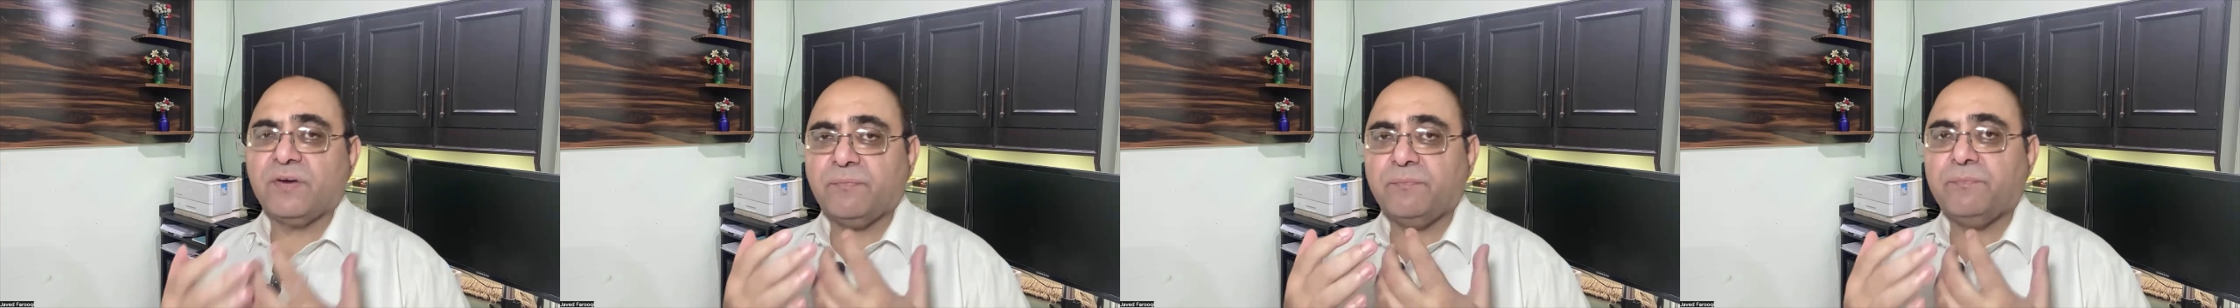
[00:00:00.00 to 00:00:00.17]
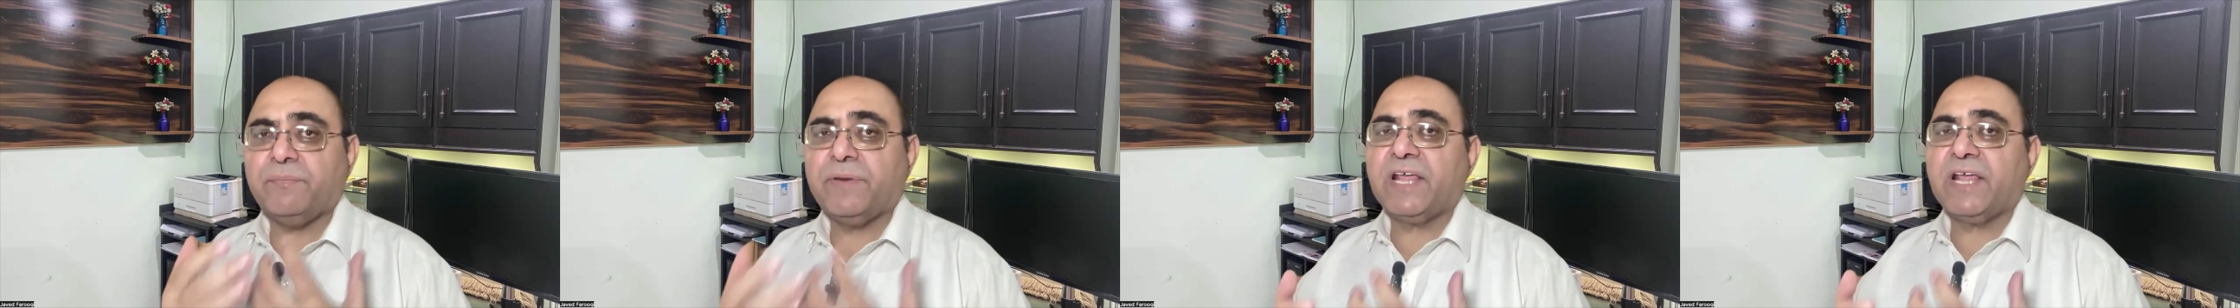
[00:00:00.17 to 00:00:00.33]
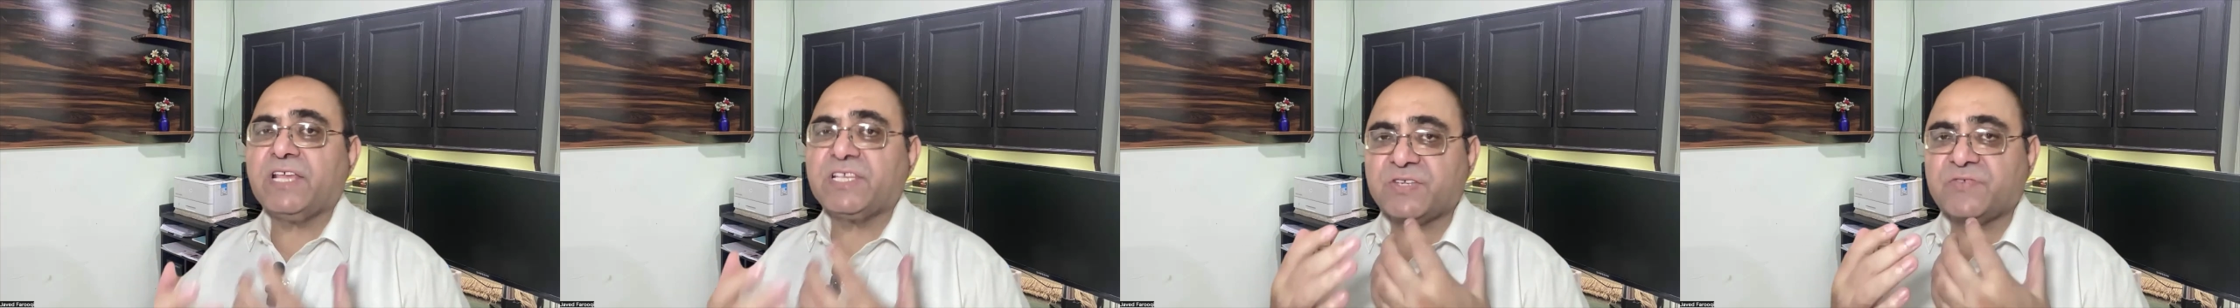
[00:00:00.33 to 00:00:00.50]

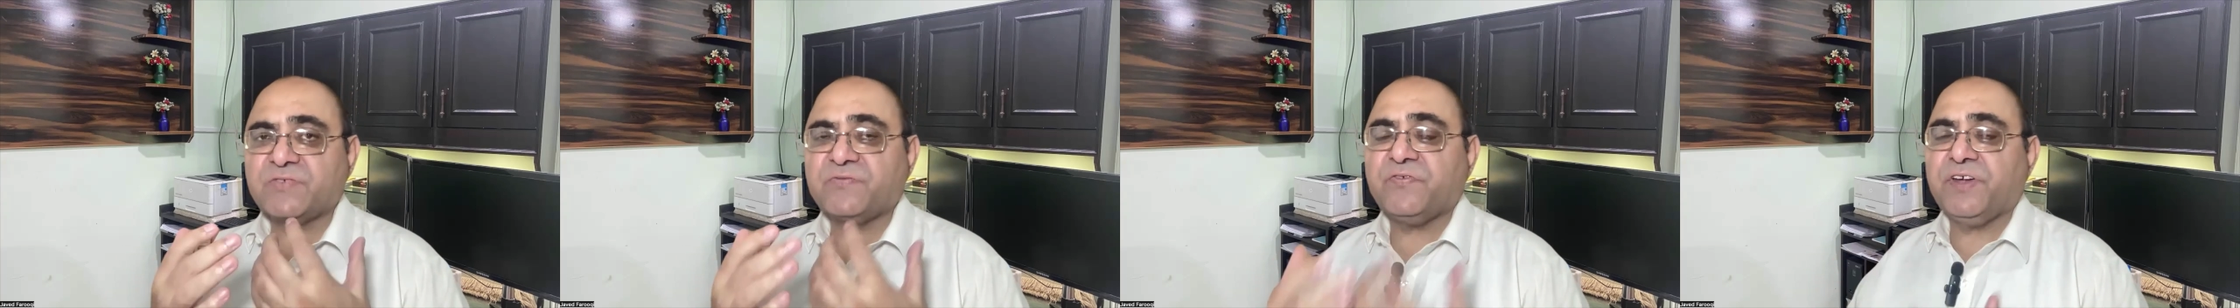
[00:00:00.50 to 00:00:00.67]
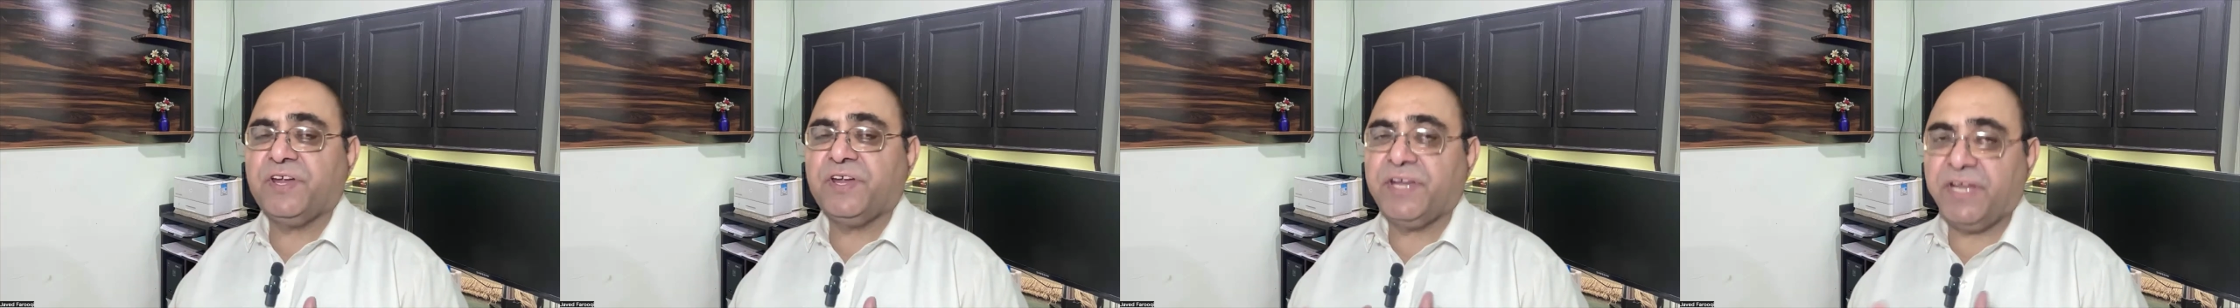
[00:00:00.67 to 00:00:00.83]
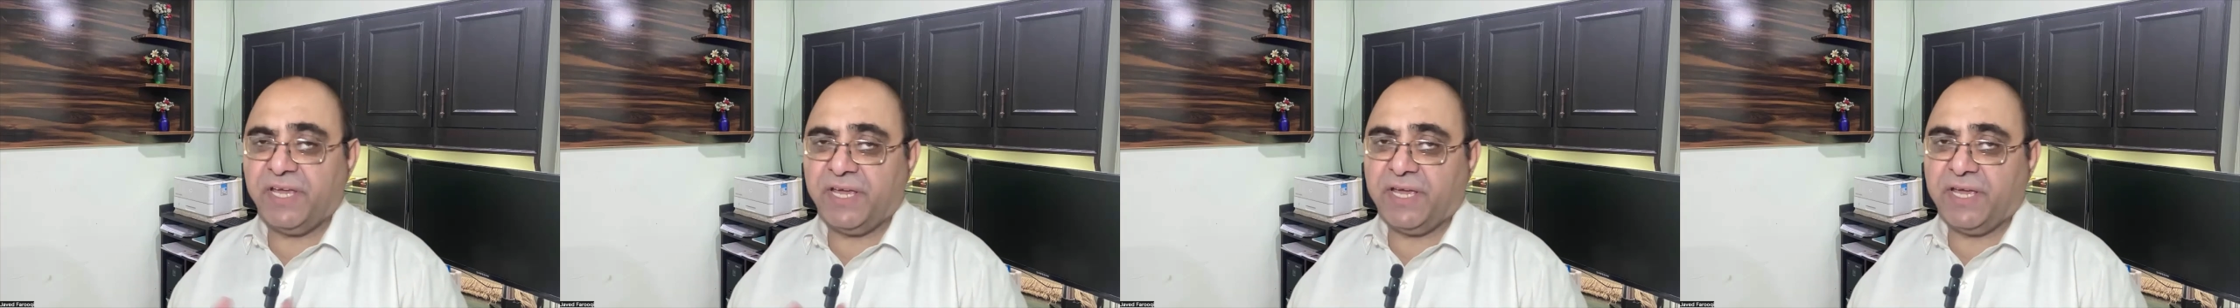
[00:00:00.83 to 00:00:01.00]

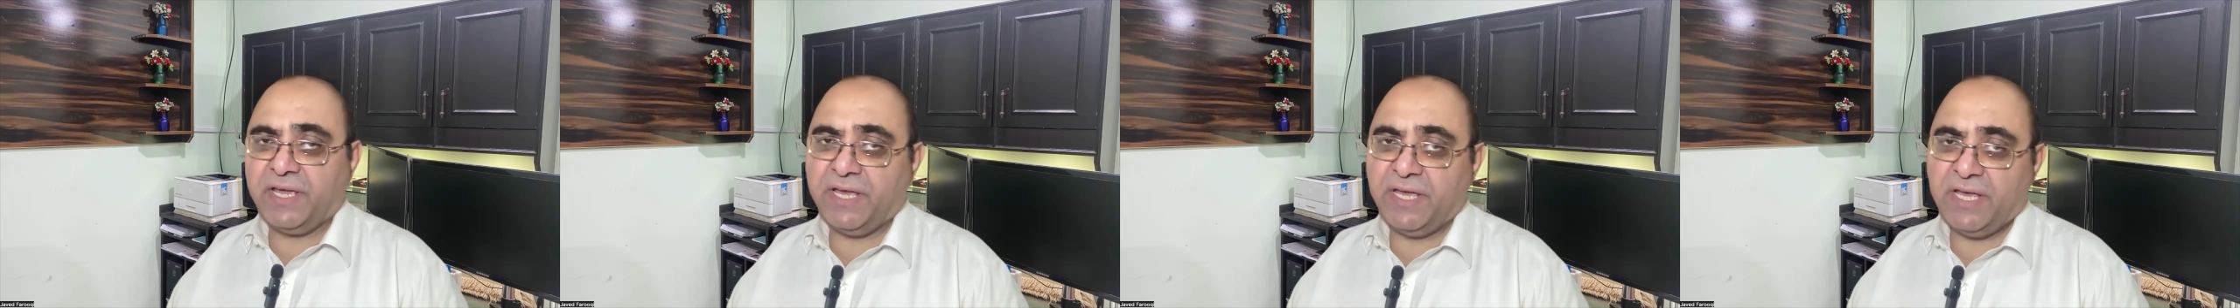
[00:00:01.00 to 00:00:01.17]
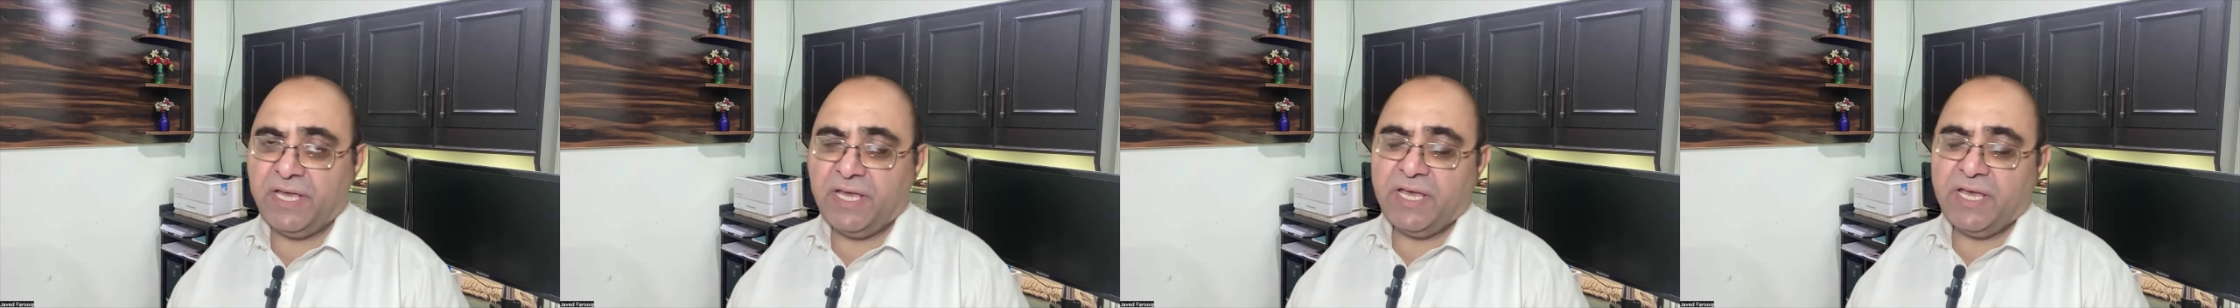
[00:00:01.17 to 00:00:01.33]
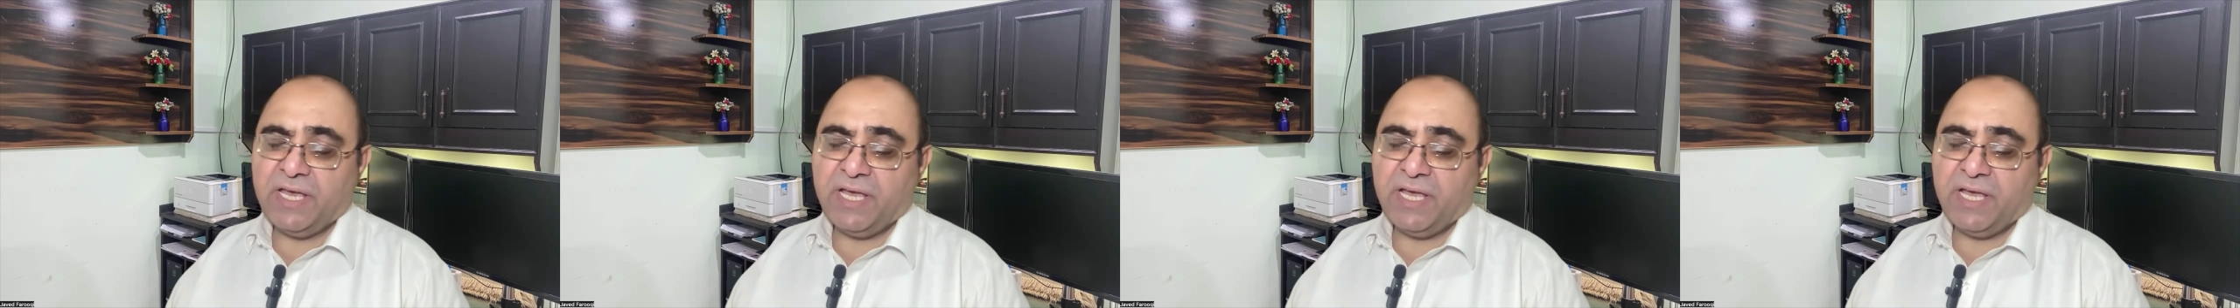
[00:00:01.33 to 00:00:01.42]
breastfeeding